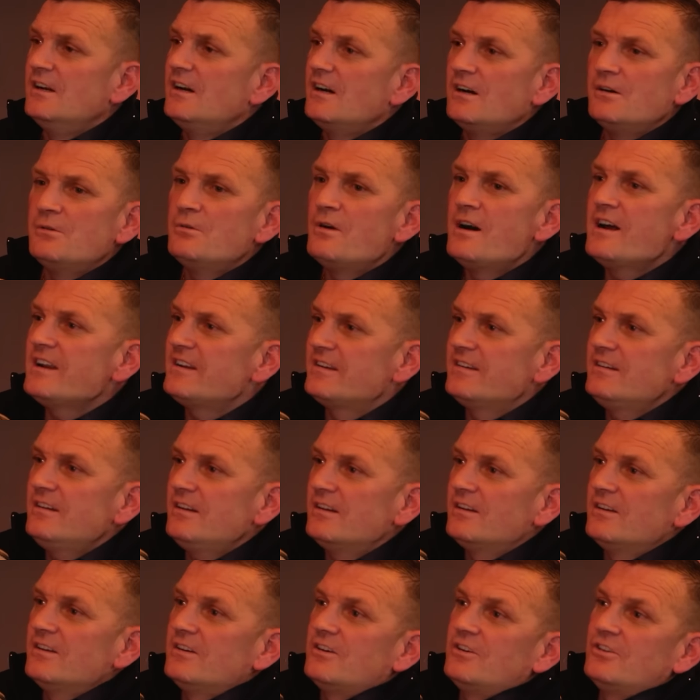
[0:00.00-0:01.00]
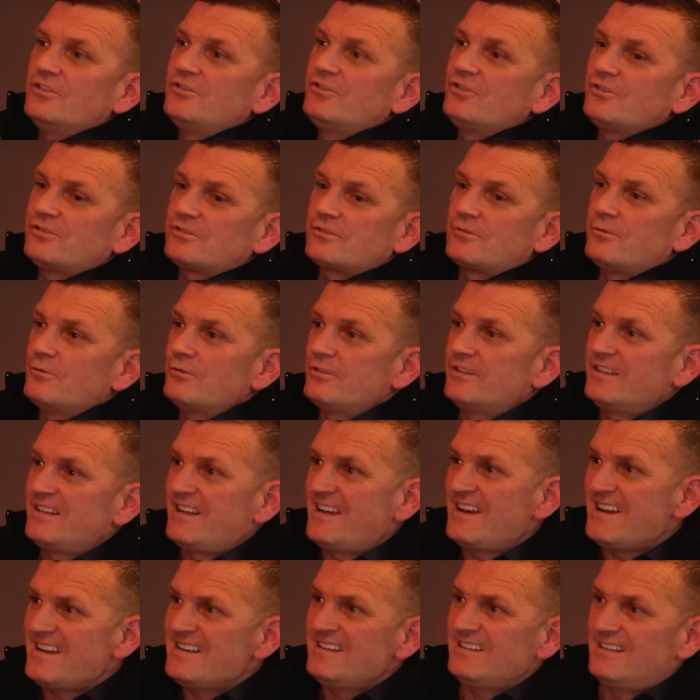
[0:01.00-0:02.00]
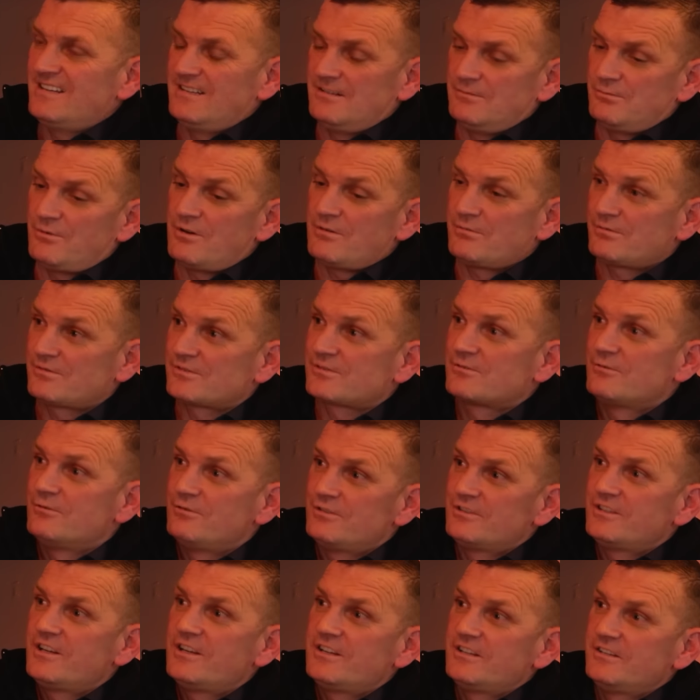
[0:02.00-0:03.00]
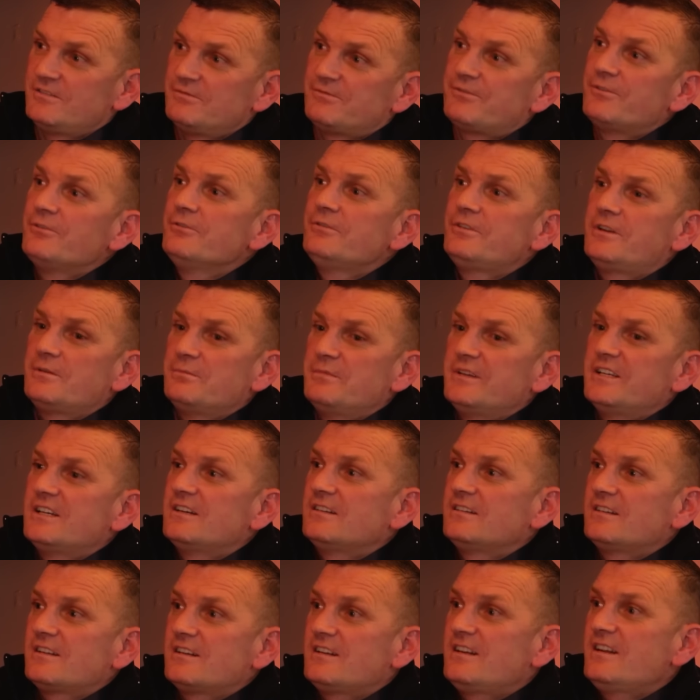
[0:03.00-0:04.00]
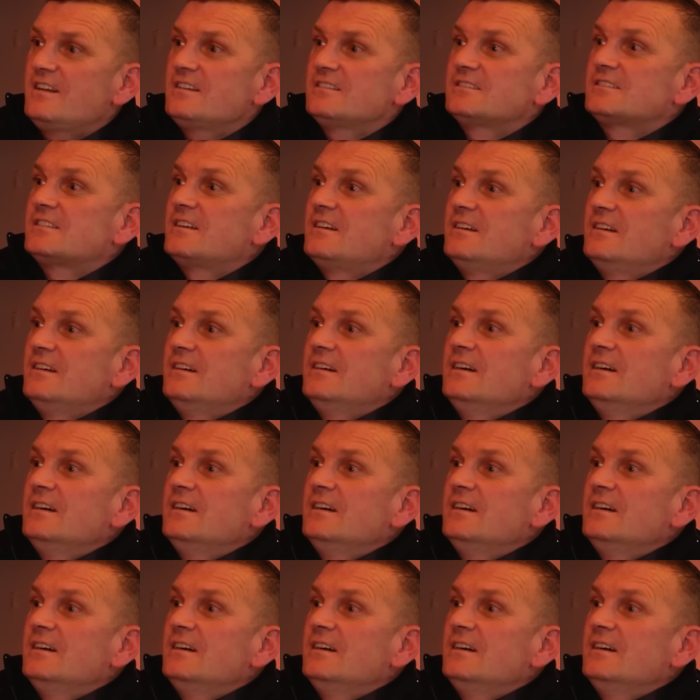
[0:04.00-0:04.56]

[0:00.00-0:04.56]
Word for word: I wasn't. I just couldn't handle what was going on in front of me on the desk,